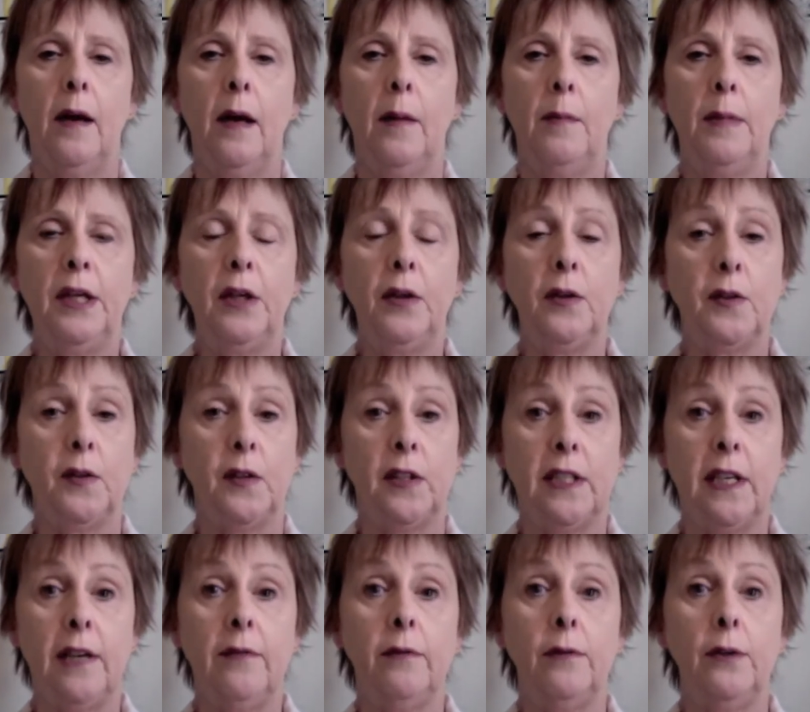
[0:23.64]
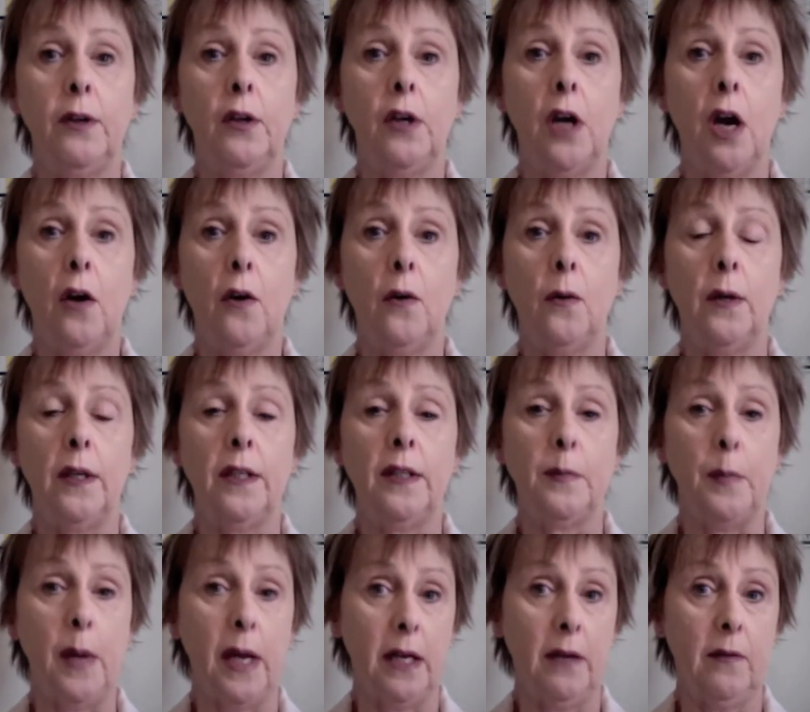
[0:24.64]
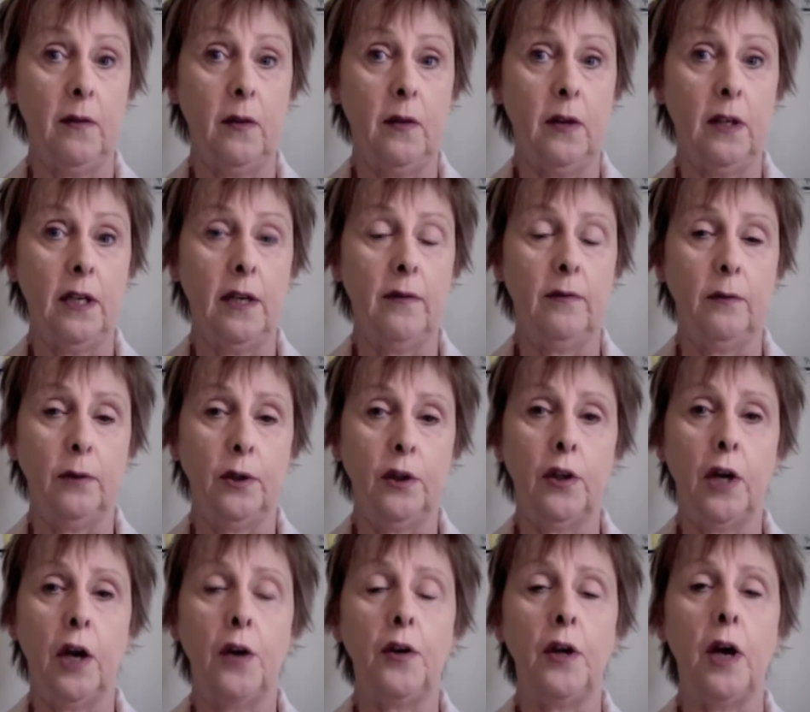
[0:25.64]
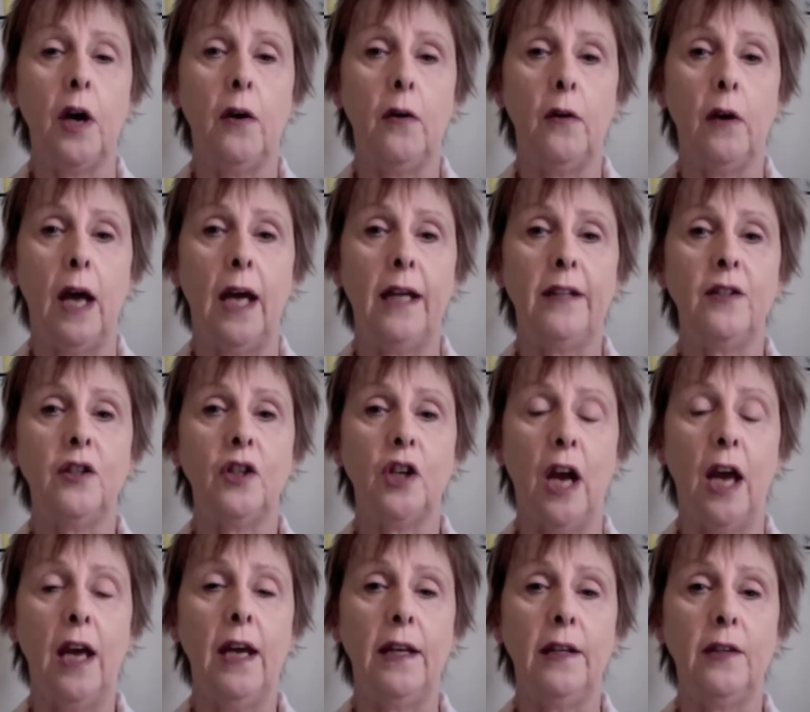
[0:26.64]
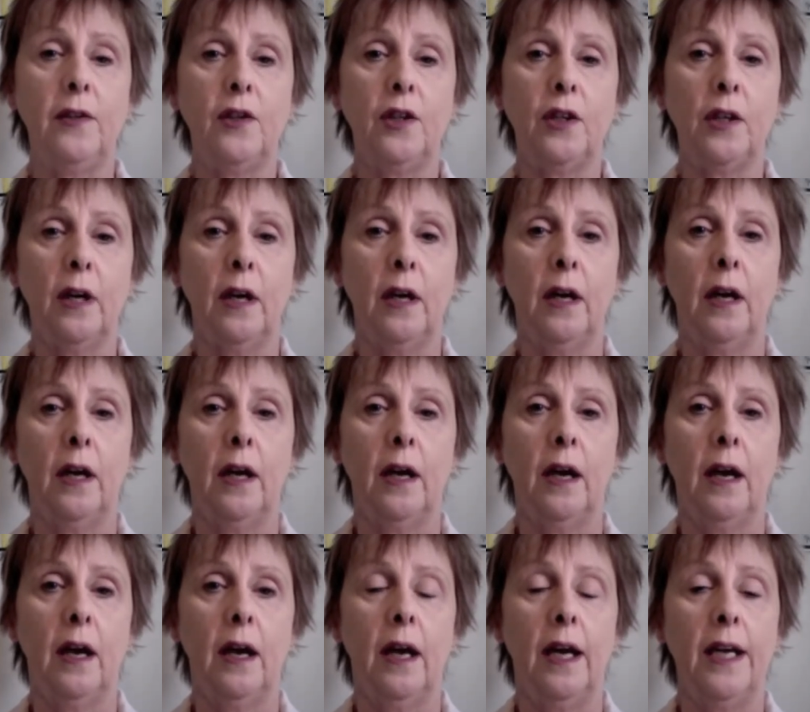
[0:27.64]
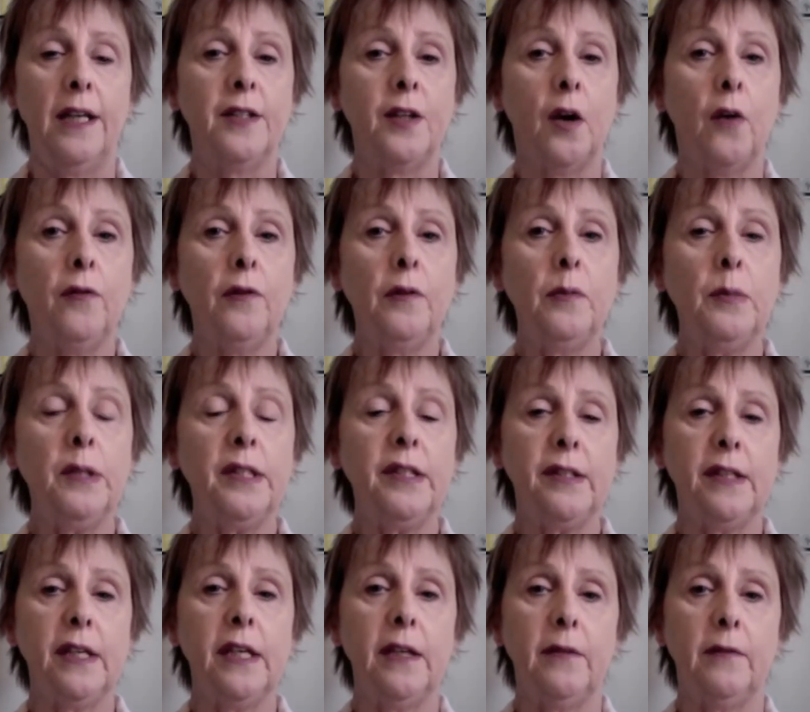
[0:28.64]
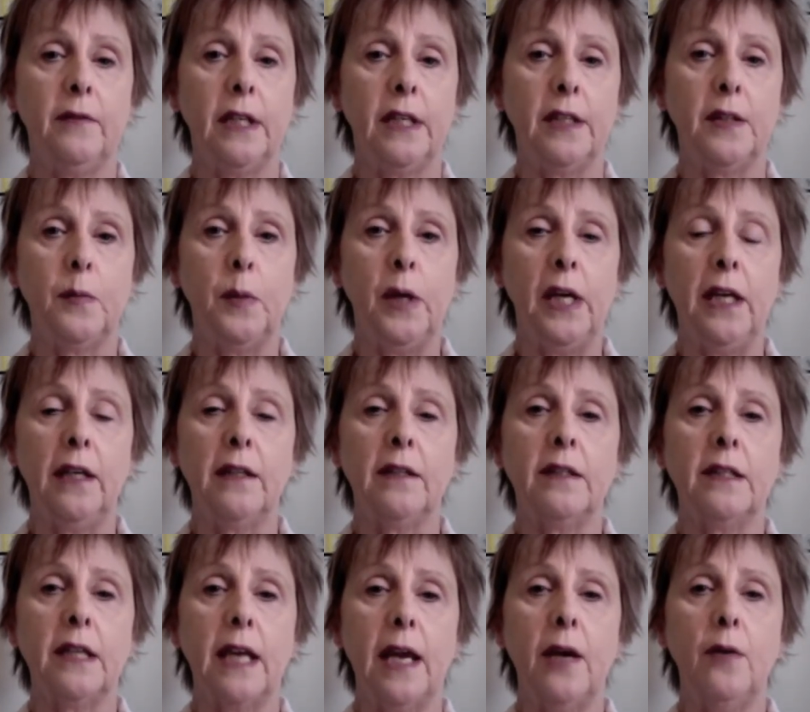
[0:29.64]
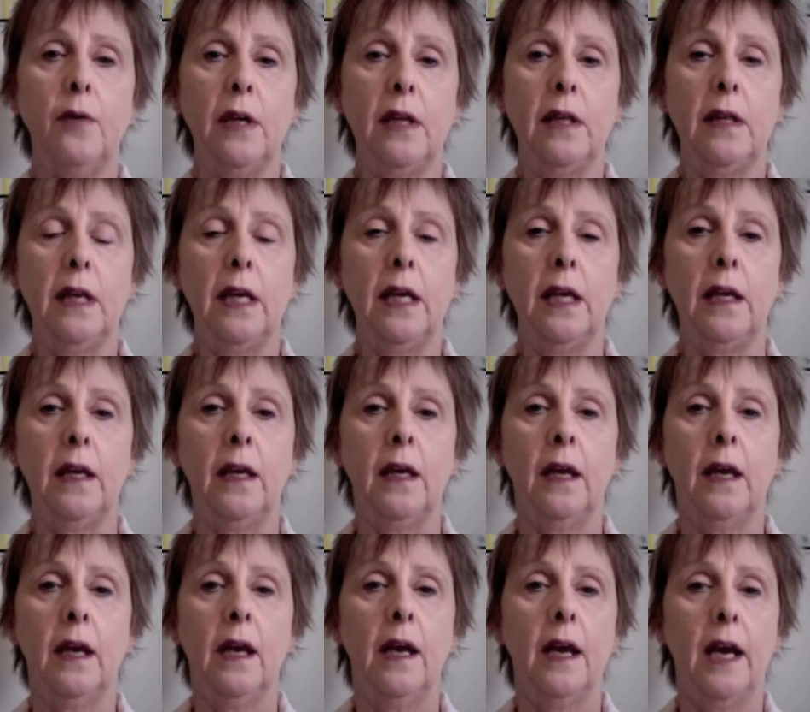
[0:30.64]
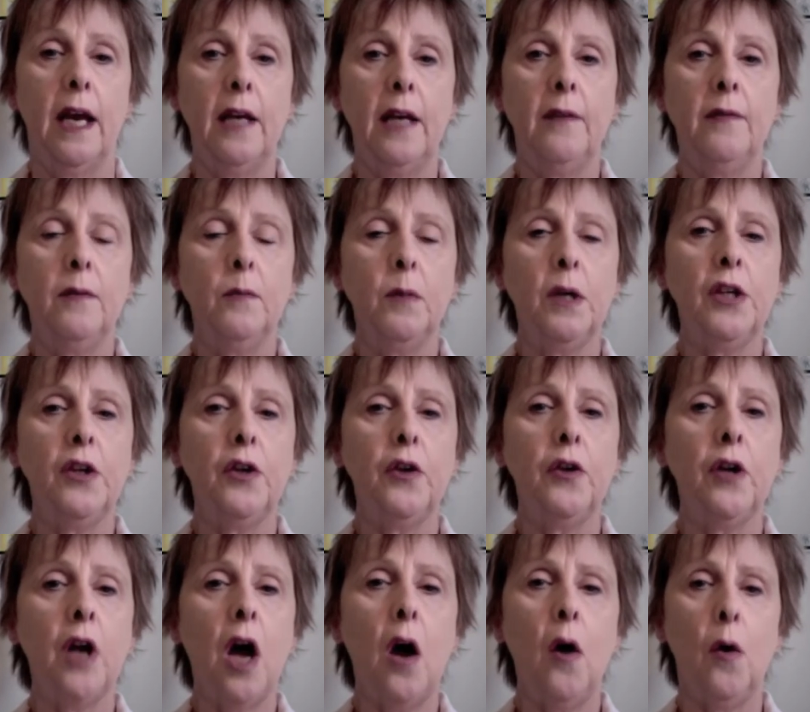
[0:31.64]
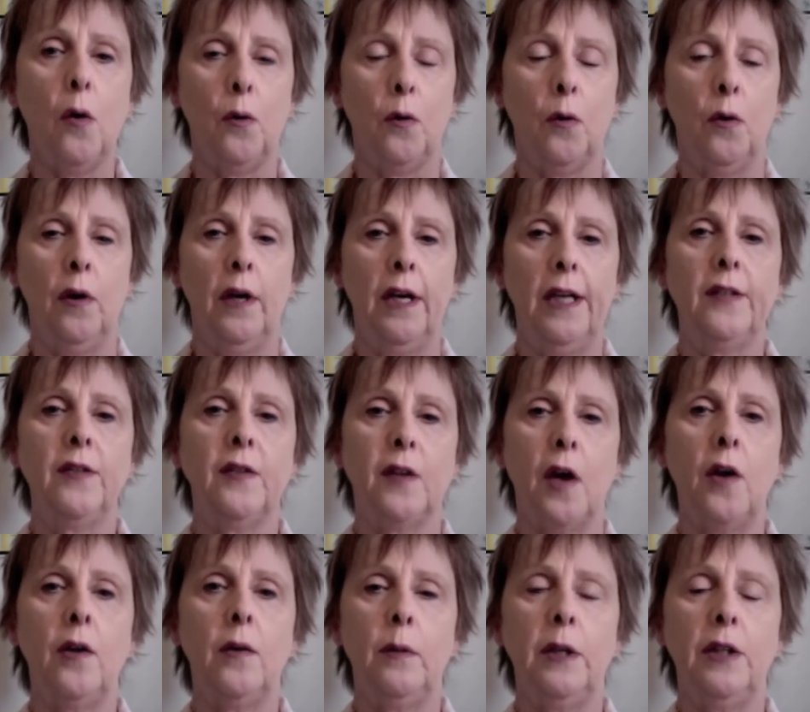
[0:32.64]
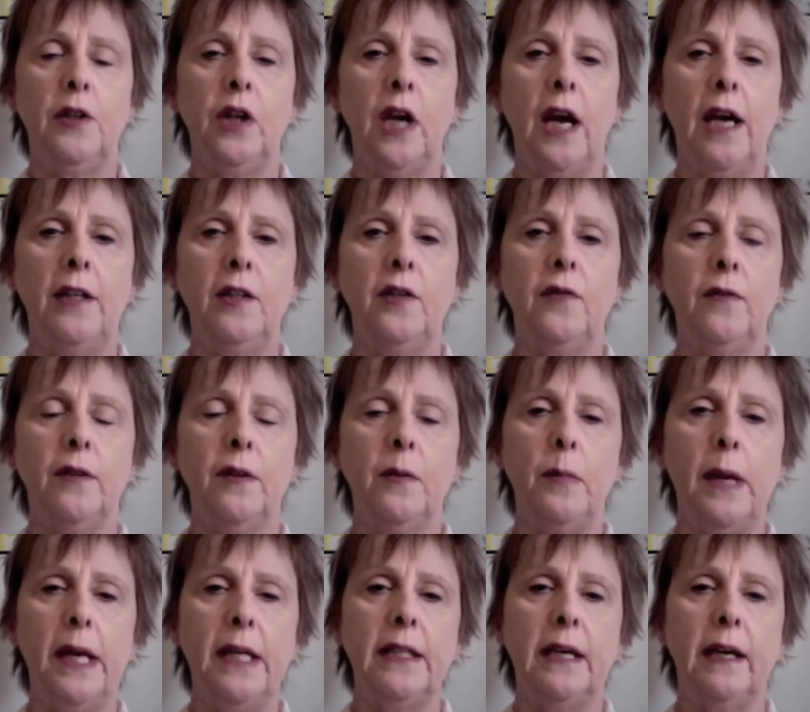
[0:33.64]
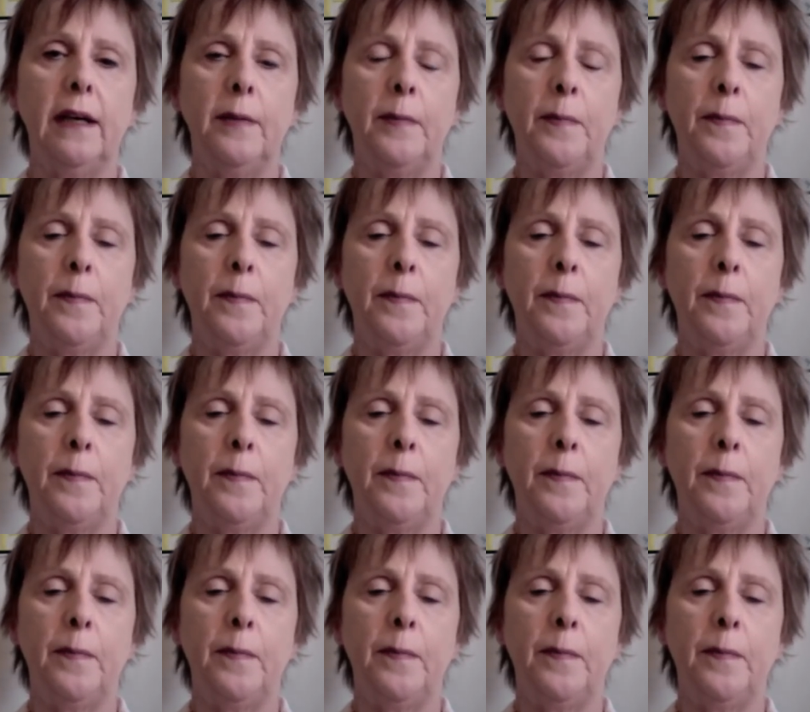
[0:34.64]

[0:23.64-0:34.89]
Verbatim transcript: because the devil you know is better than the devil you don't know, and change is often perceived as being a scary thing, even when you know it's going to be changed for the better.